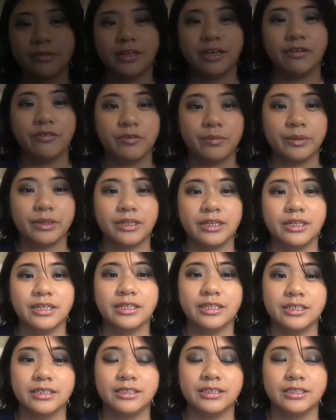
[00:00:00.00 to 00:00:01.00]
everybody,
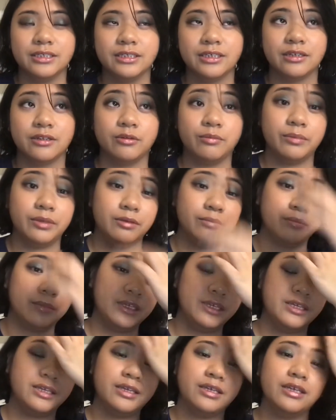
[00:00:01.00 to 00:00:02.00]
this is gonna be
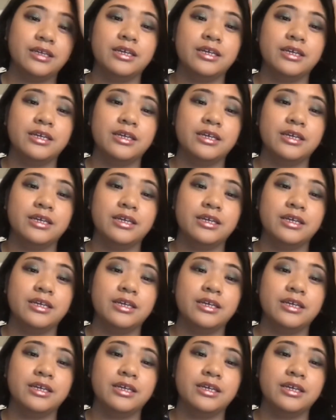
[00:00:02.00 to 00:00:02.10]
me